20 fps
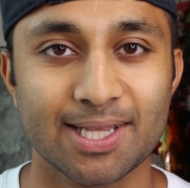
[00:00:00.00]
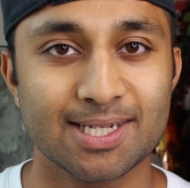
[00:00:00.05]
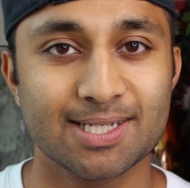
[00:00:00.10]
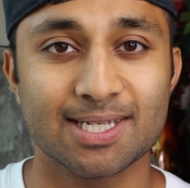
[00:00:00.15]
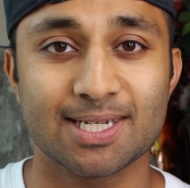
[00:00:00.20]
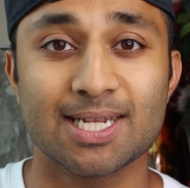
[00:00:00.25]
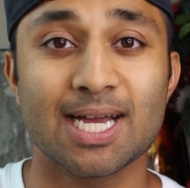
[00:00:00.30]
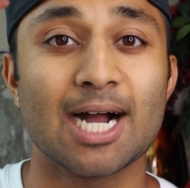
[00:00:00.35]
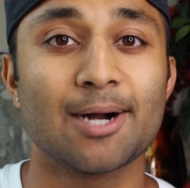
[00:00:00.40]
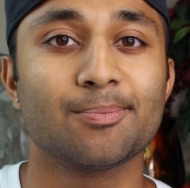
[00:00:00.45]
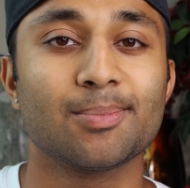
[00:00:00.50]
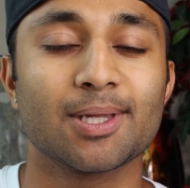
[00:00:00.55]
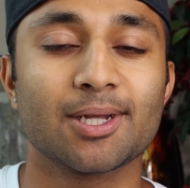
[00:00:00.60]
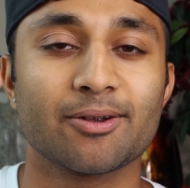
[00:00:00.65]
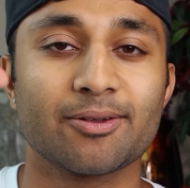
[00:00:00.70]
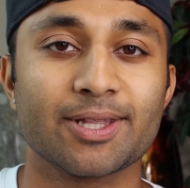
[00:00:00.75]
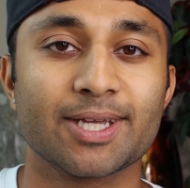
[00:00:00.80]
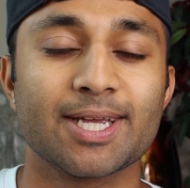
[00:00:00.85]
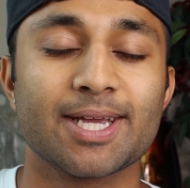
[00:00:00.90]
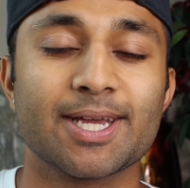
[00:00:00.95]
That's the top
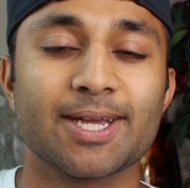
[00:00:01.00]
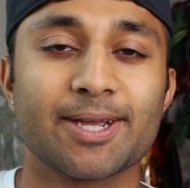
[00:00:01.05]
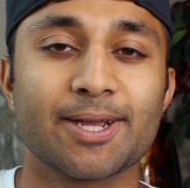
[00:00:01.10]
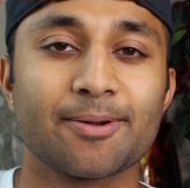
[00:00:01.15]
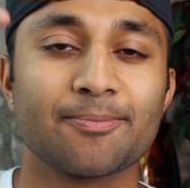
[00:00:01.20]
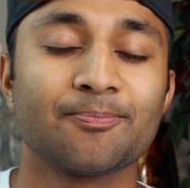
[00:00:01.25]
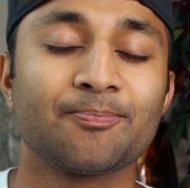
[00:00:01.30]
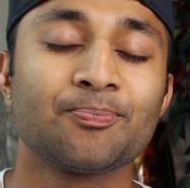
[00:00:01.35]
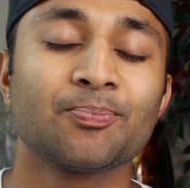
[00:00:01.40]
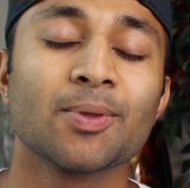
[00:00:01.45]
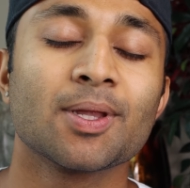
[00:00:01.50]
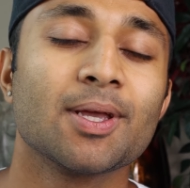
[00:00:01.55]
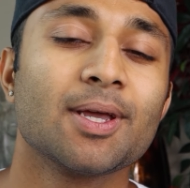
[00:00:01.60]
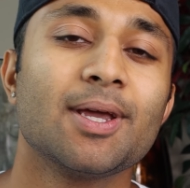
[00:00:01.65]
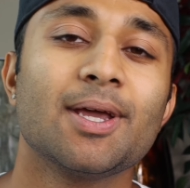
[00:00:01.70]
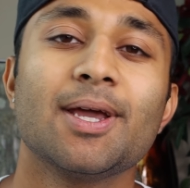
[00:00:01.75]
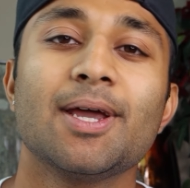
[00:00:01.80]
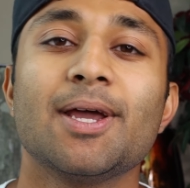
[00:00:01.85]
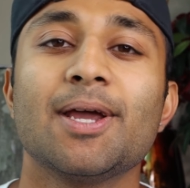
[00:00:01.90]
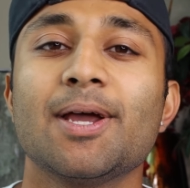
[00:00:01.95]
layer of the cake.
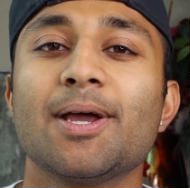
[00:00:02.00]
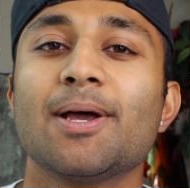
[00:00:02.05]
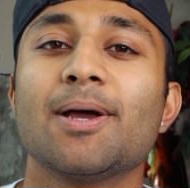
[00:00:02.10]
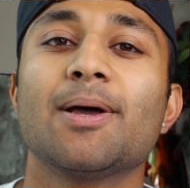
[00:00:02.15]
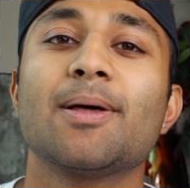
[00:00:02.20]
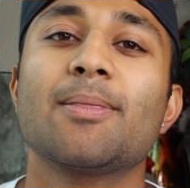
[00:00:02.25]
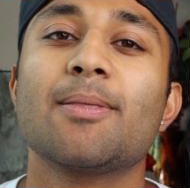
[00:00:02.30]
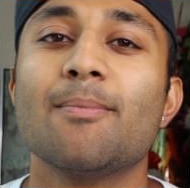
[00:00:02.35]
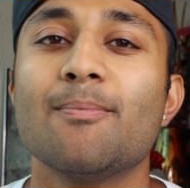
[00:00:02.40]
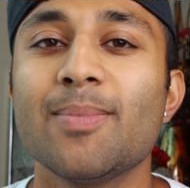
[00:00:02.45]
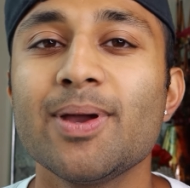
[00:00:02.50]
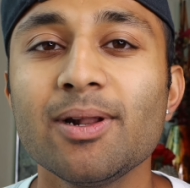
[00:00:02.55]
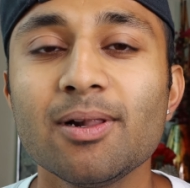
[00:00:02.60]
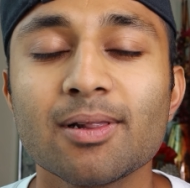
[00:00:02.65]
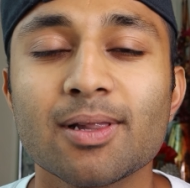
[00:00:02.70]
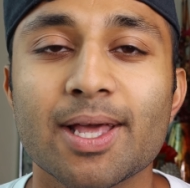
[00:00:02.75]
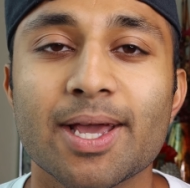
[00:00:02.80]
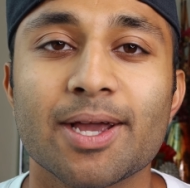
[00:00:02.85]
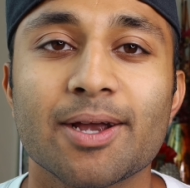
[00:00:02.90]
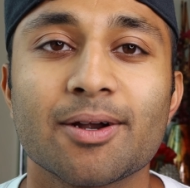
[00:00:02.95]
The
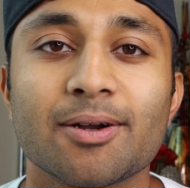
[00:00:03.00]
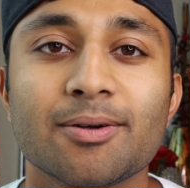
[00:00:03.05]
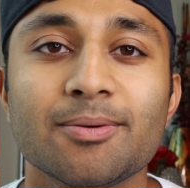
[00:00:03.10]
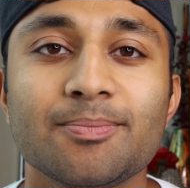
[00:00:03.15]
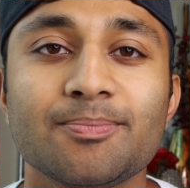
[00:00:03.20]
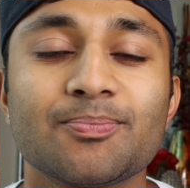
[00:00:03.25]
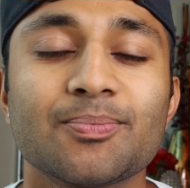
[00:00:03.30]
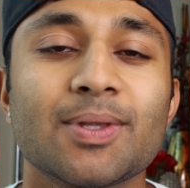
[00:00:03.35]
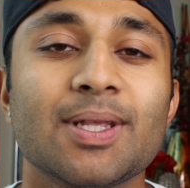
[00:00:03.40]
middle layer